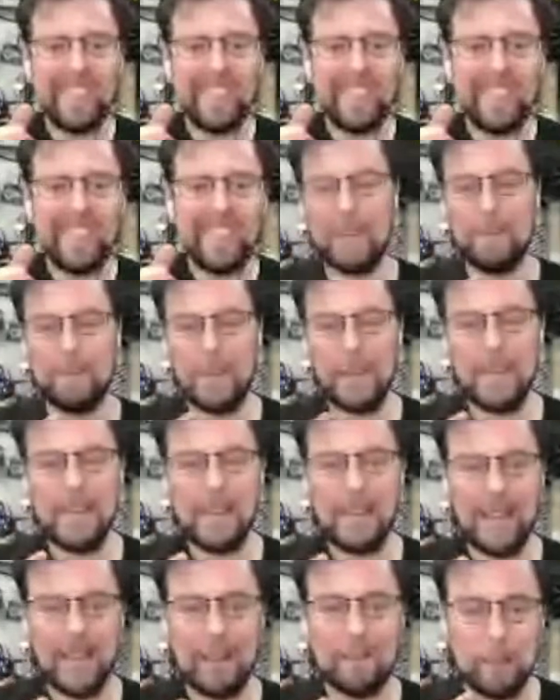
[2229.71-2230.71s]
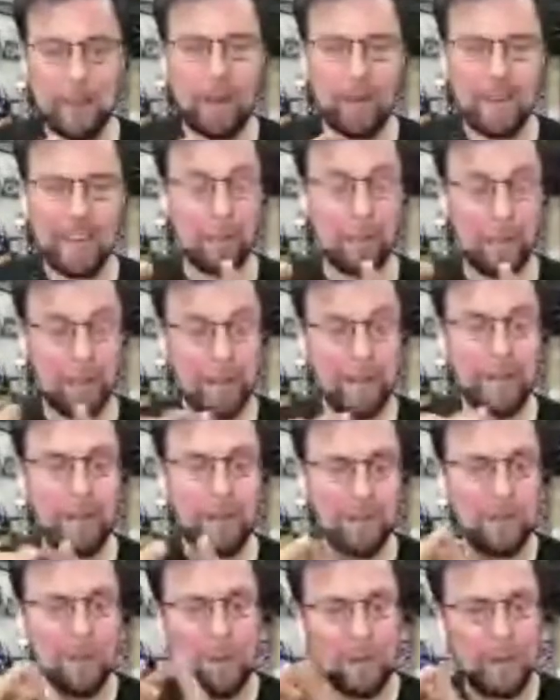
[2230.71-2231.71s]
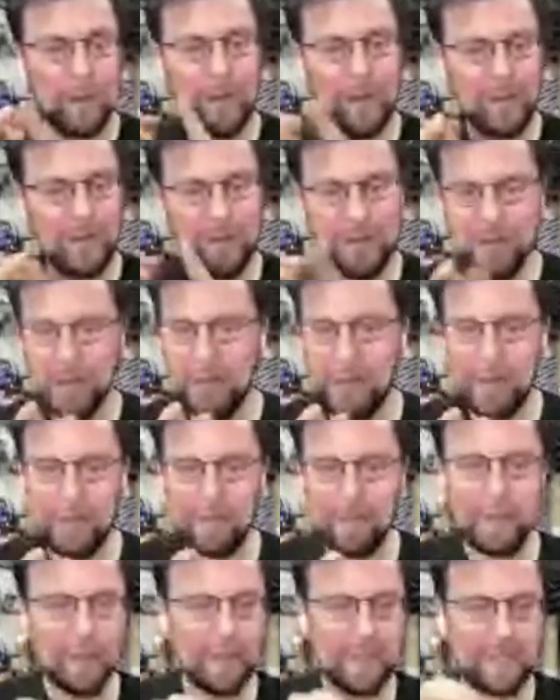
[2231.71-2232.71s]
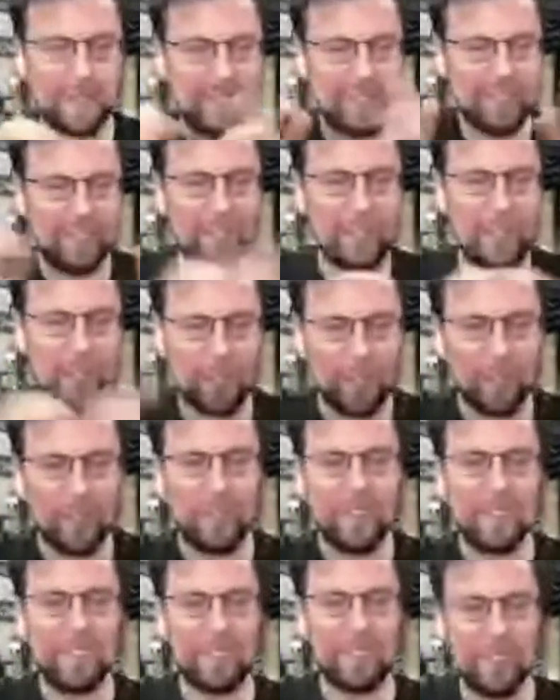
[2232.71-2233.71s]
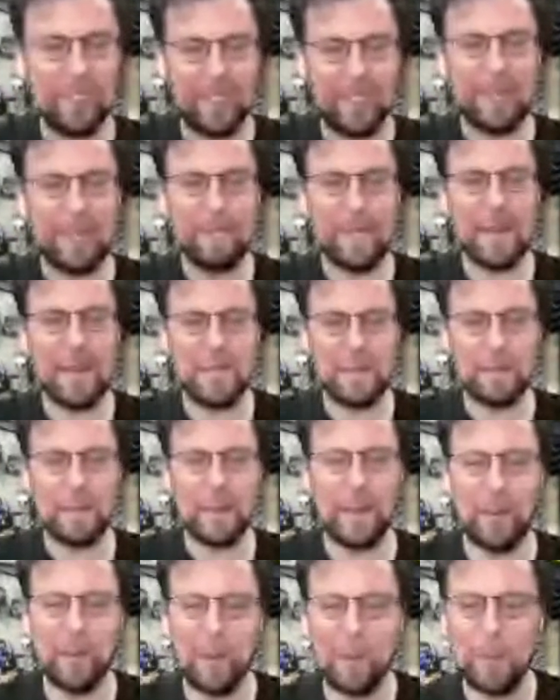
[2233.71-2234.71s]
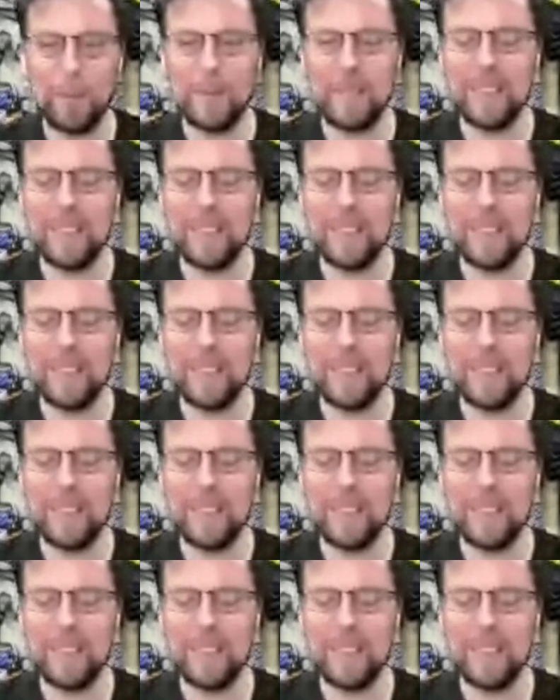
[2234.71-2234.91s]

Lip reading: and it may have time, but you're not going to suddenly magic power up in the ignition system.